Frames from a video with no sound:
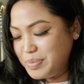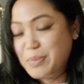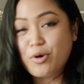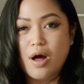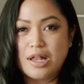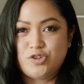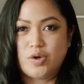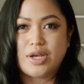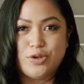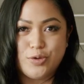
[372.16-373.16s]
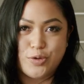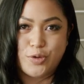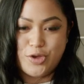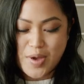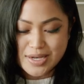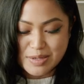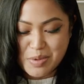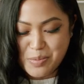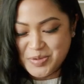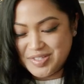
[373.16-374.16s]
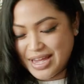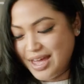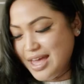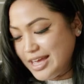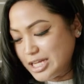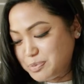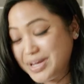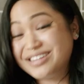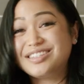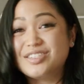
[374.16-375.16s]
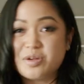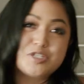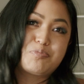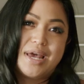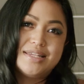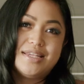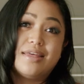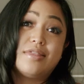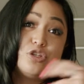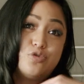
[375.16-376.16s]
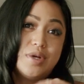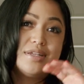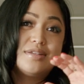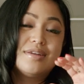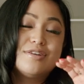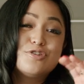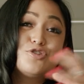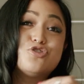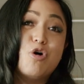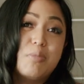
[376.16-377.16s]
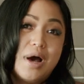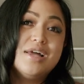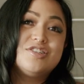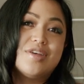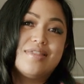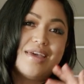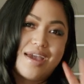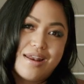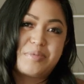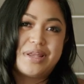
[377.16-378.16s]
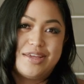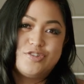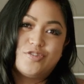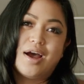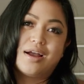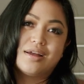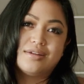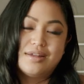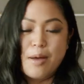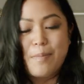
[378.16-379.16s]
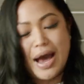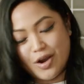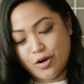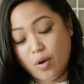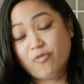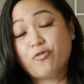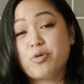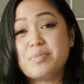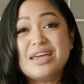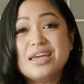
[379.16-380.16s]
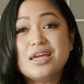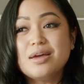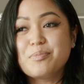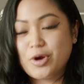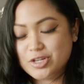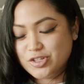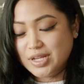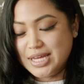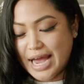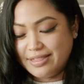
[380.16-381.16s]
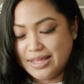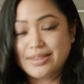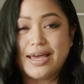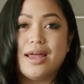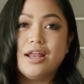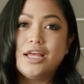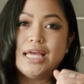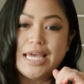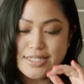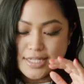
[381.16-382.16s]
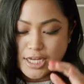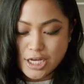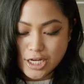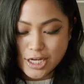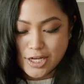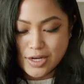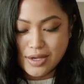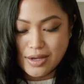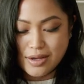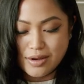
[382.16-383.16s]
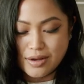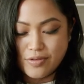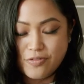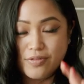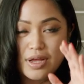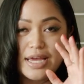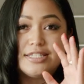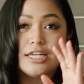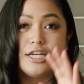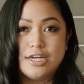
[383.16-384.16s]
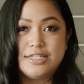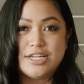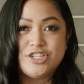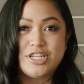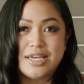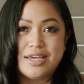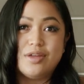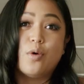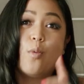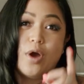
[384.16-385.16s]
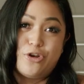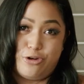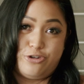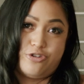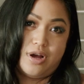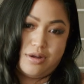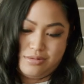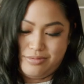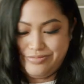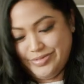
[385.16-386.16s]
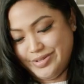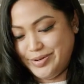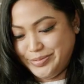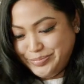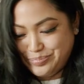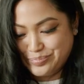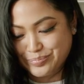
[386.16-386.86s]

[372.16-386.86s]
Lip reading: people call it drunken noodle, you know, and some people say it's because it's so spicy that they drink so much that they end up getting drunk. But I don't know. For me, personally, I think that it's a good dish to eat when you're drunk. So